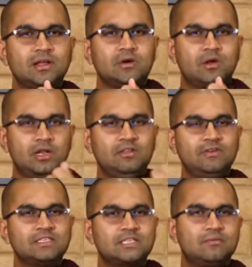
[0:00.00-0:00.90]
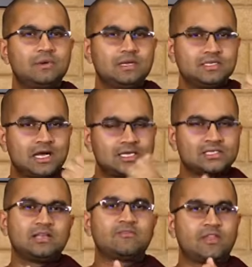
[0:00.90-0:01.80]
only when someone is
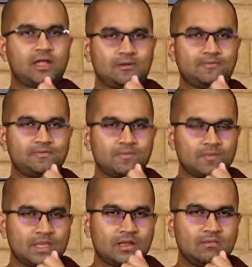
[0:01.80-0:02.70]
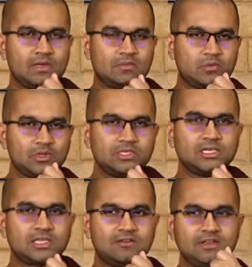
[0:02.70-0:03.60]
asking for that. But
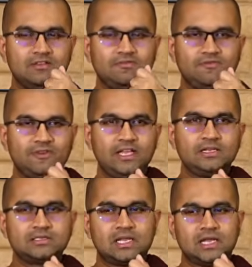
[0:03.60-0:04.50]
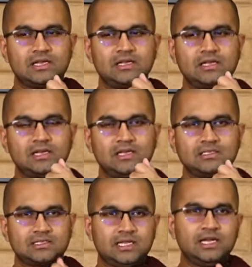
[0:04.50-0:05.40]
bodhisattva, when he feels like he's
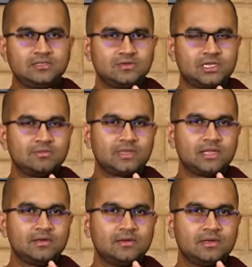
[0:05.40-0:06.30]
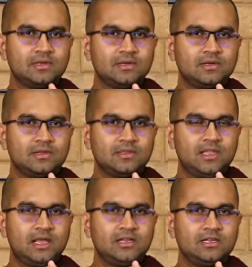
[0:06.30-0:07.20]
attached to something,
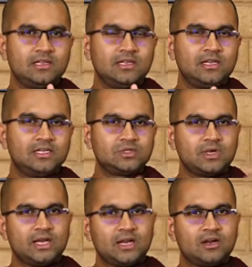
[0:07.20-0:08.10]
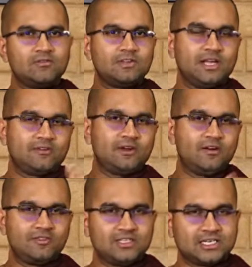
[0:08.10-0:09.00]
then he needs to get rid
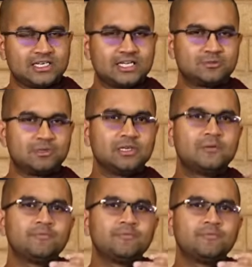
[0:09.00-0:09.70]
of this attachment.